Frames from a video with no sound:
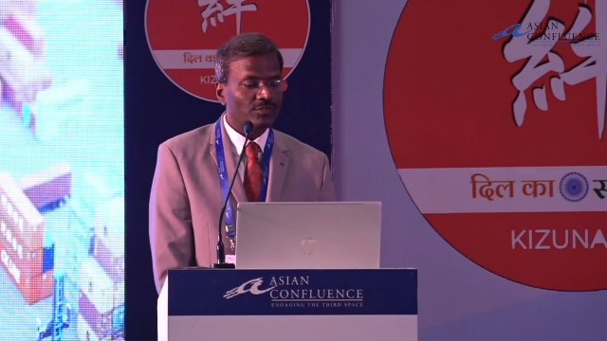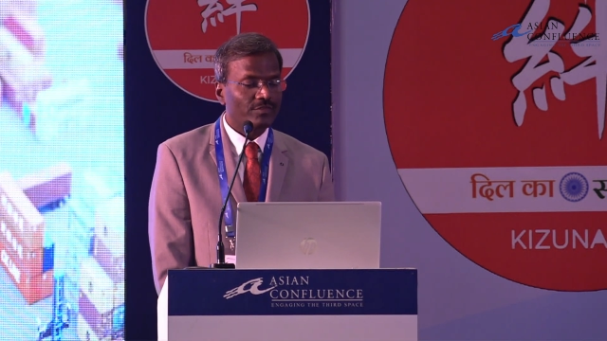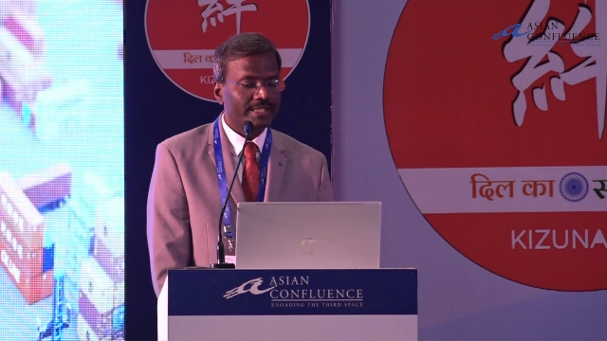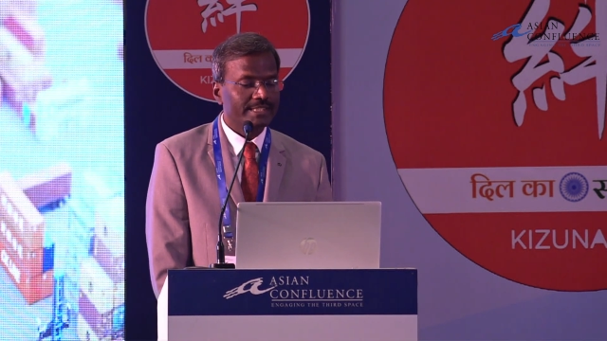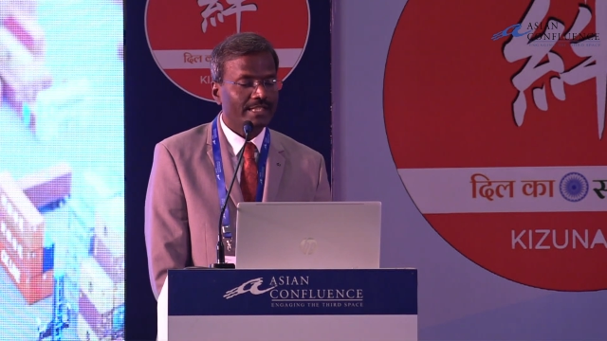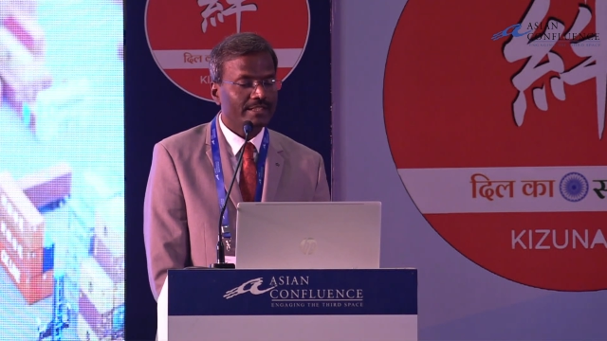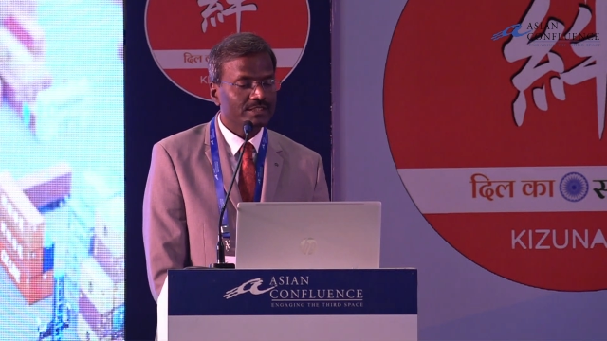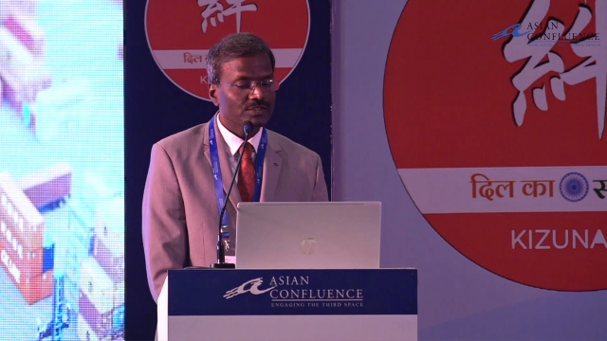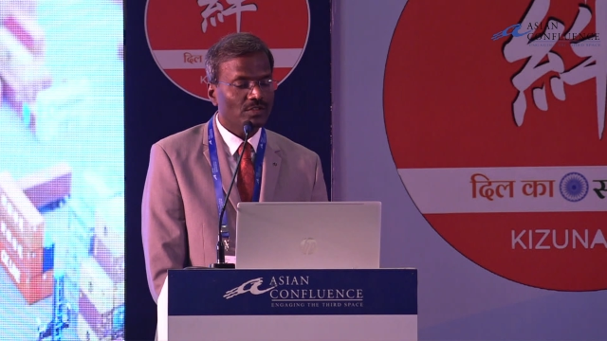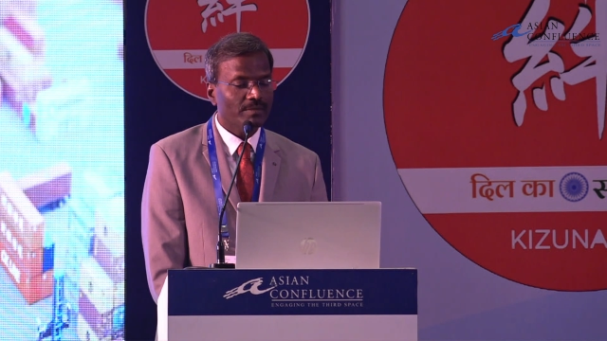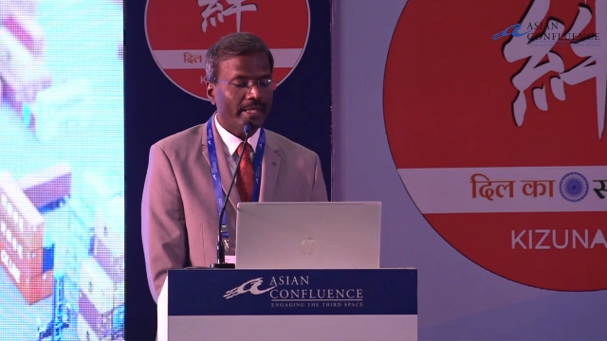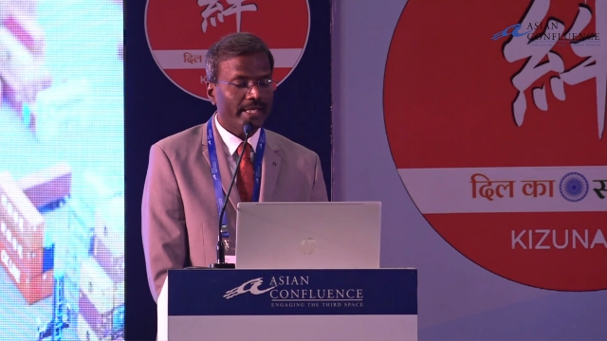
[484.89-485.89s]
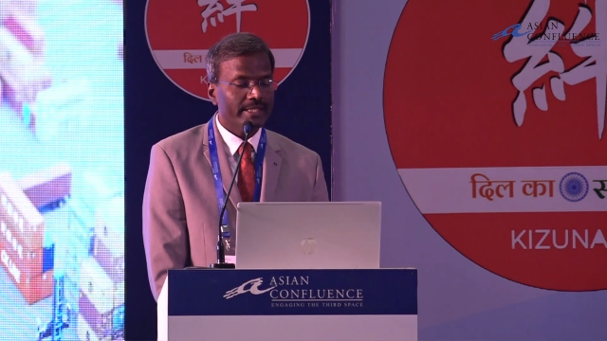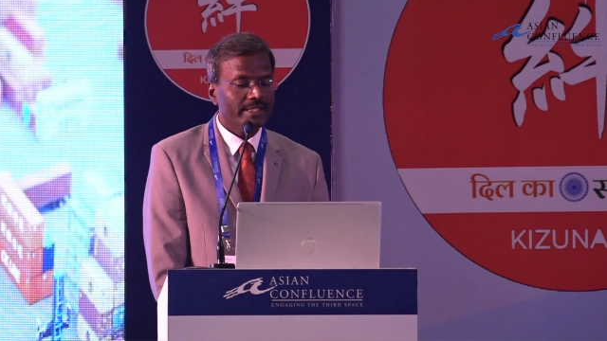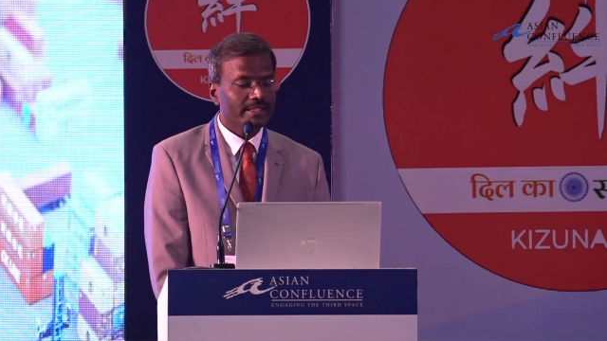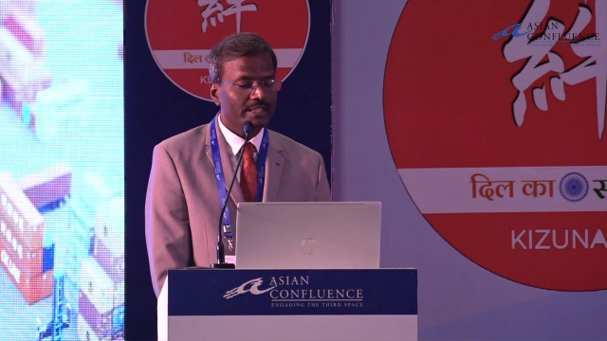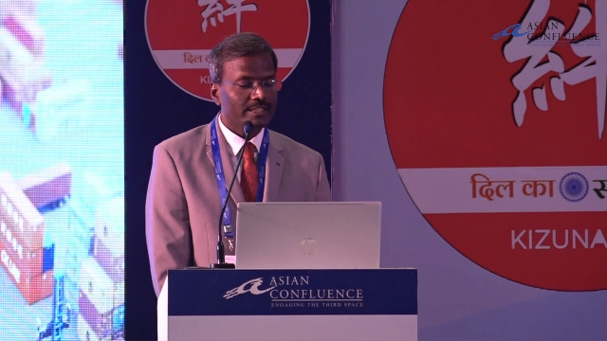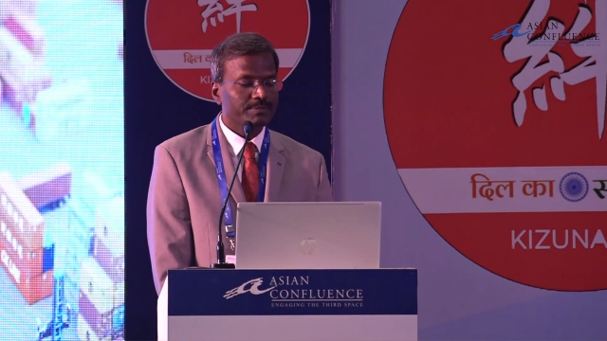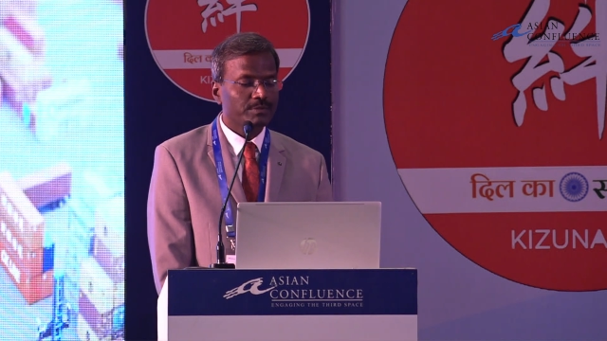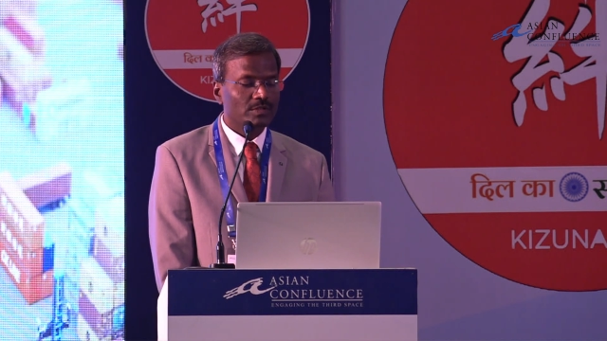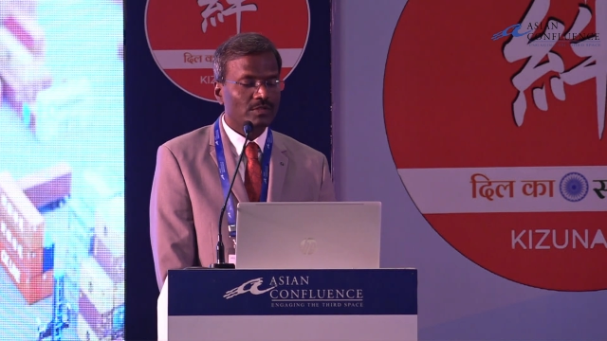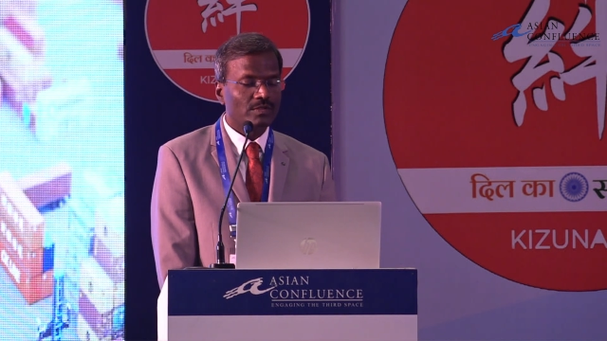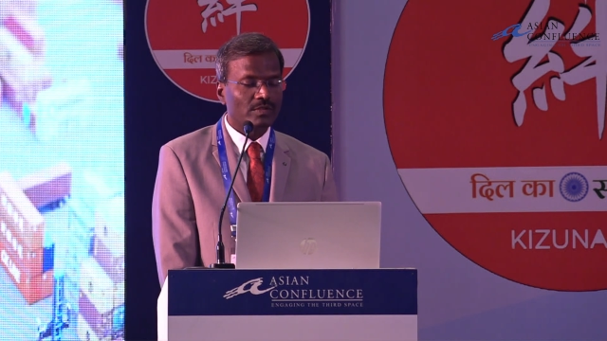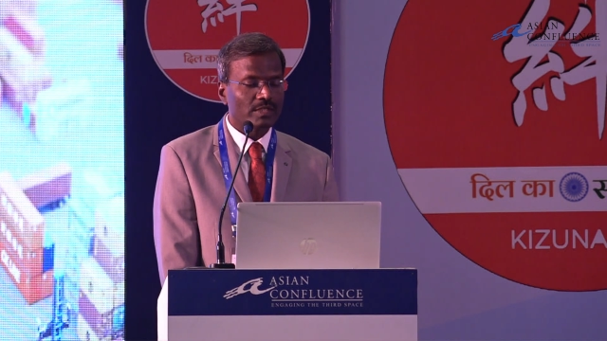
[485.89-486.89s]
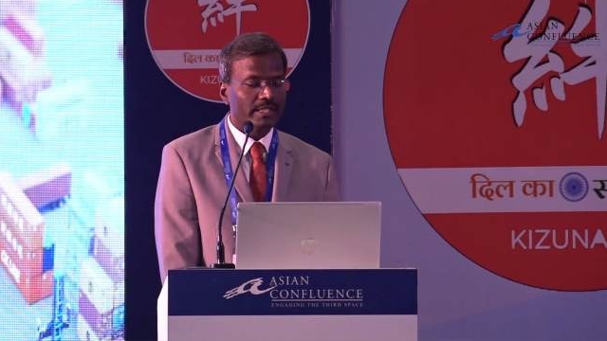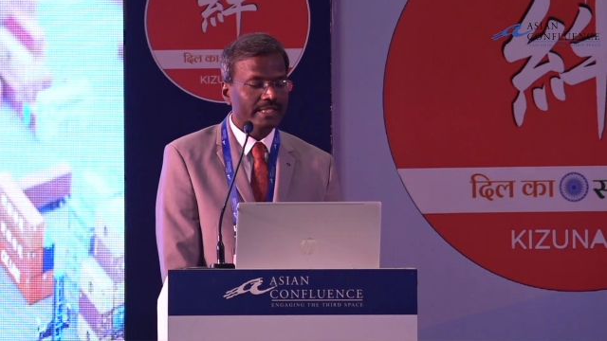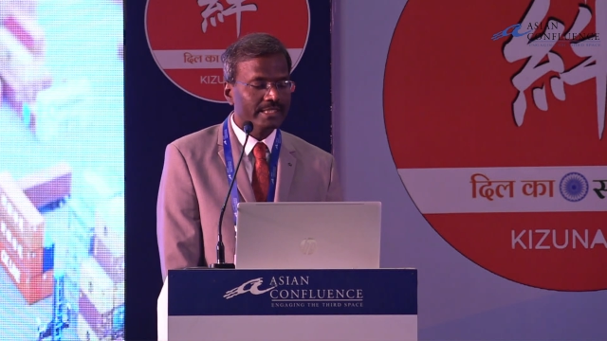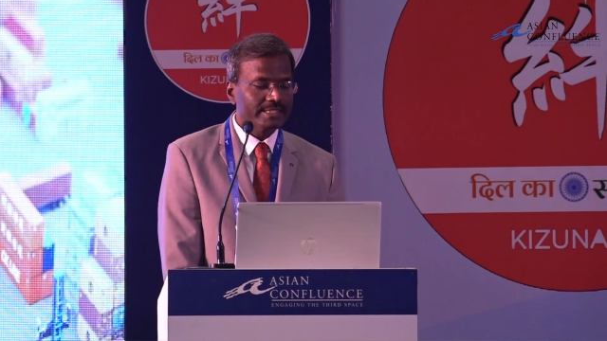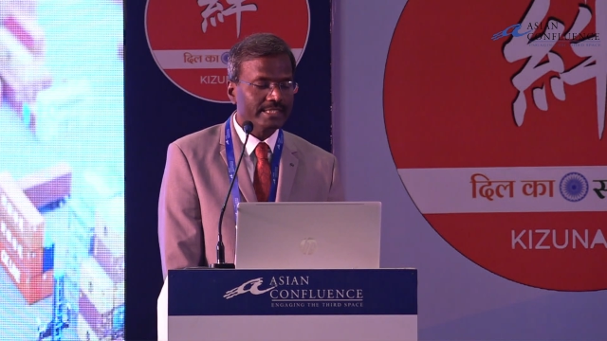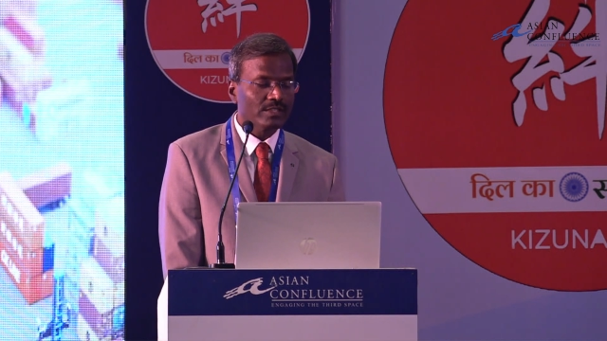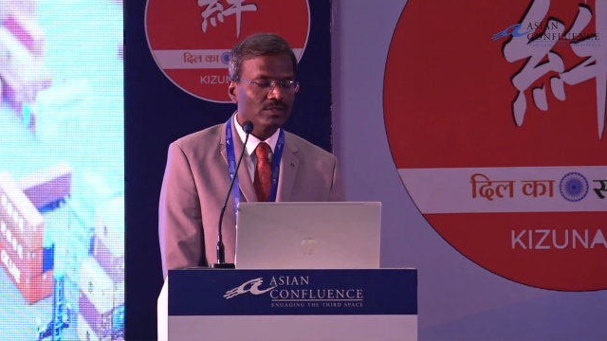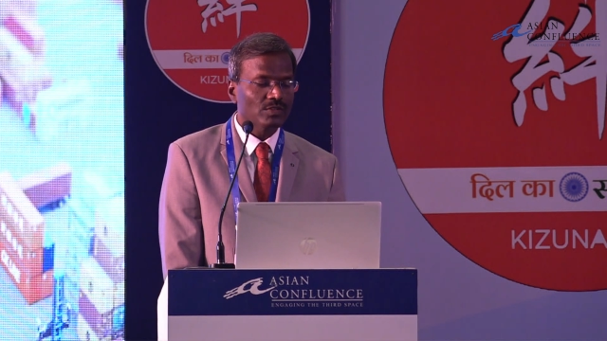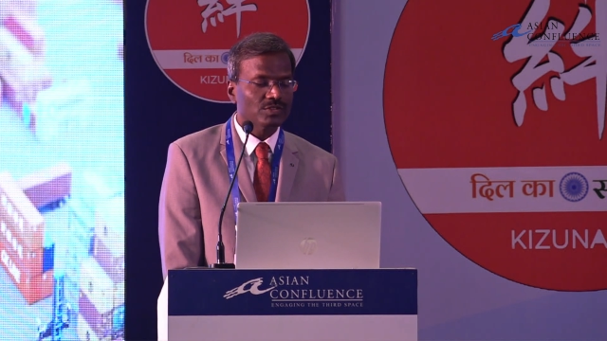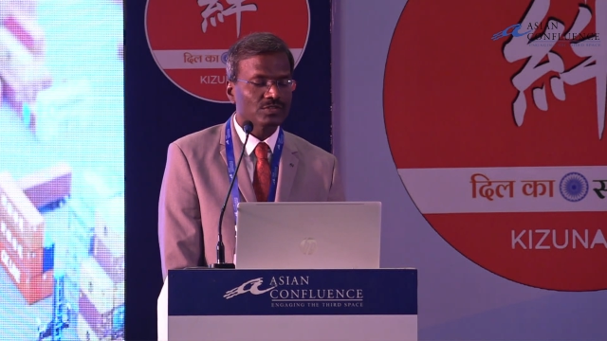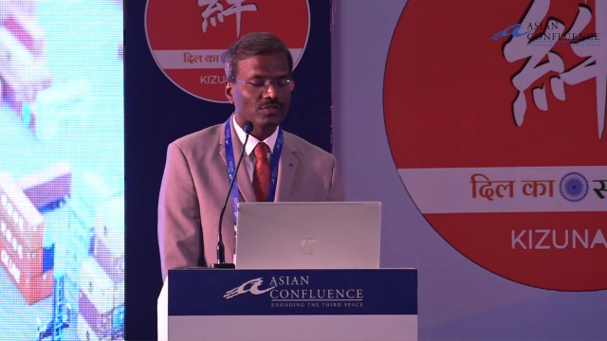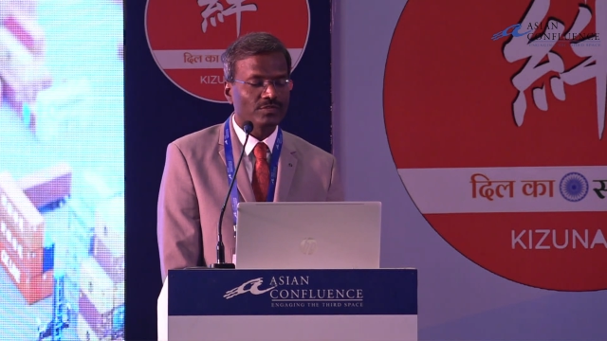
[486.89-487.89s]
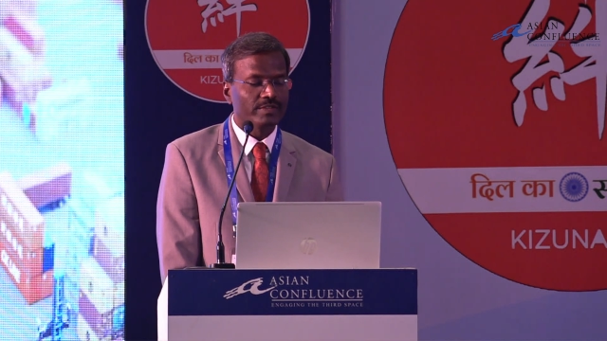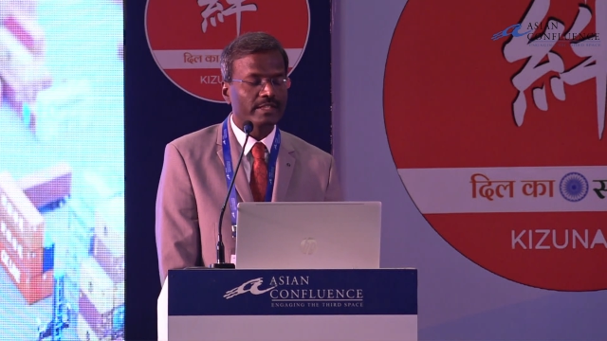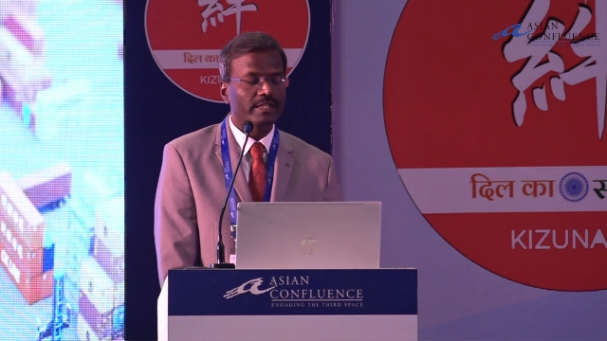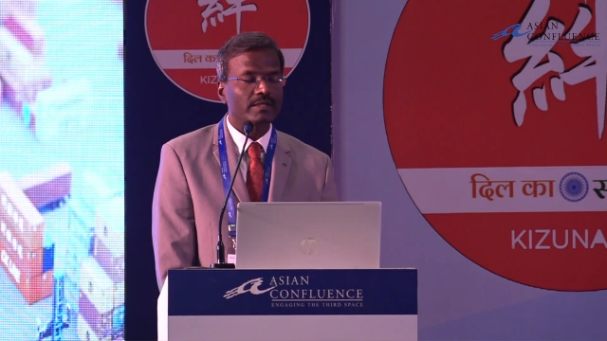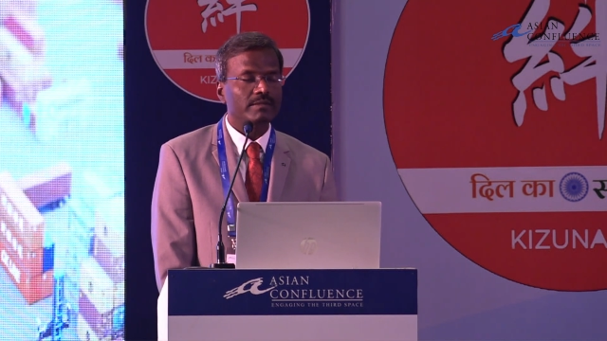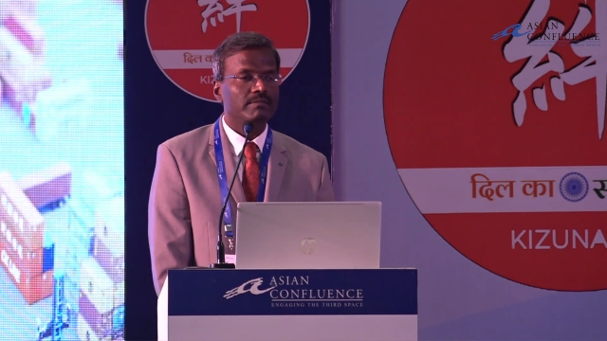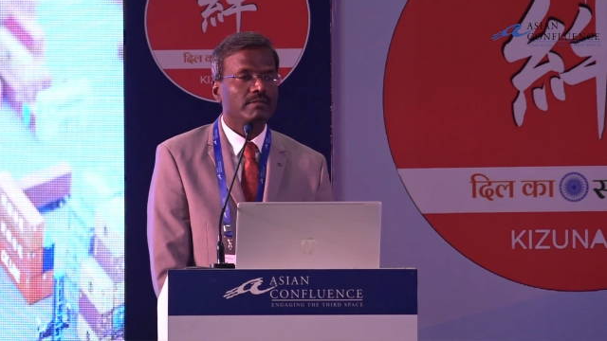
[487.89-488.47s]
Excellence on Maritime Transport on eastern coast of India.